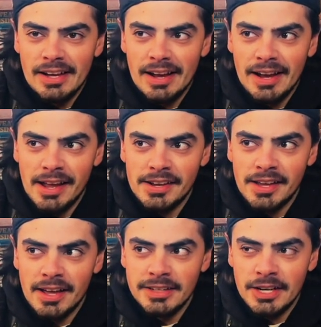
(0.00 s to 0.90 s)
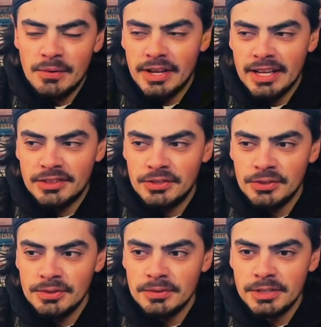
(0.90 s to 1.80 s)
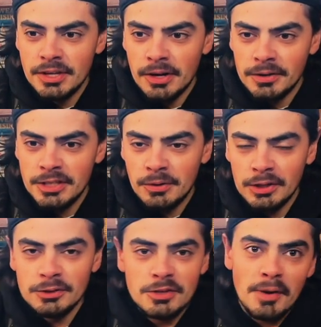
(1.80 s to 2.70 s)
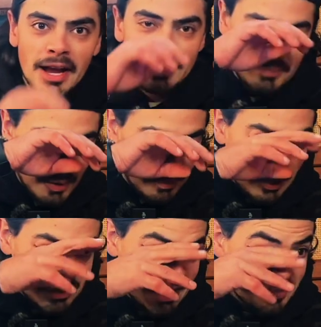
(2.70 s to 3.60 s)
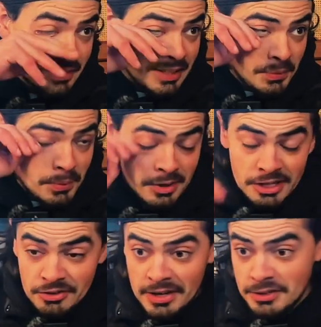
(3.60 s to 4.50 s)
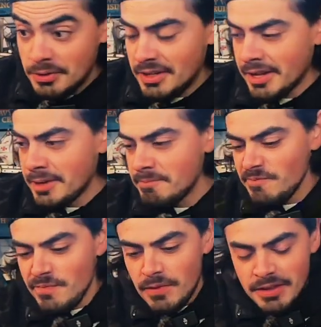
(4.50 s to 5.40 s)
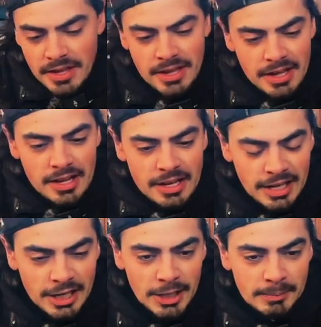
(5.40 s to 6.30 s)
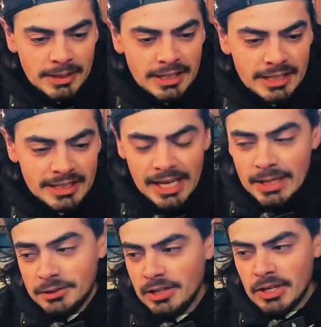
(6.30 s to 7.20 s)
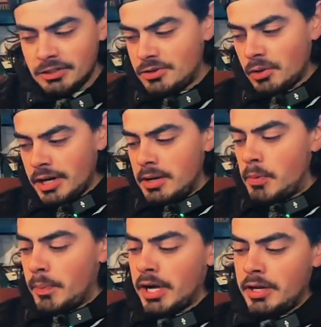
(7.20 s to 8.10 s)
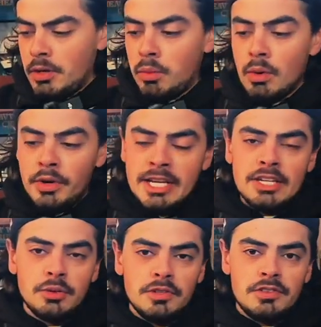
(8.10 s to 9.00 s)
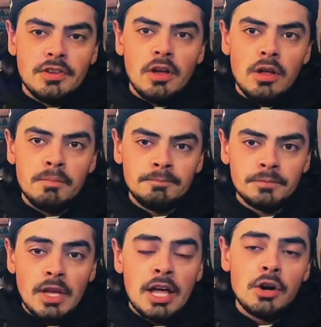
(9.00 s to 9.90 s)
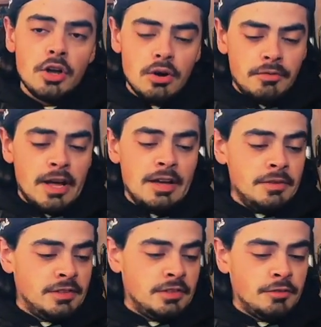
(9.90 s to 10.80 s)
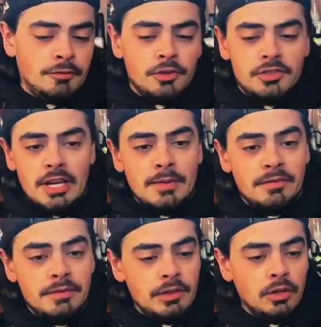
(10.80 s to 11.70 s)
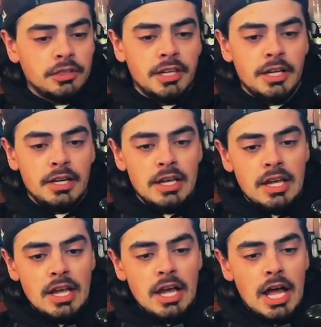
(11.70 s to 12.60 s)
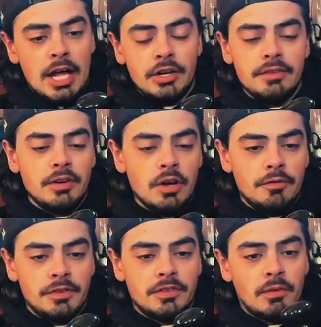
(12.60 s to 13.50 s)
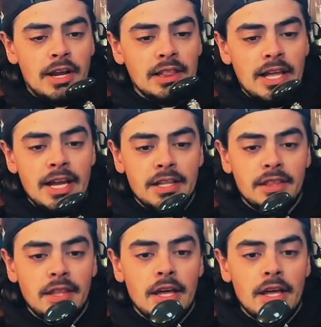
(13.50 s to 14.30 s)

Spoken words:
And you don't want to get too, you don't want to lose your mind in boat projects. So that's what we're going to try and do today. That was a long story. But what we need to install, I don't know if this is the first time I've even looked at it. I don't even know if it's the right length.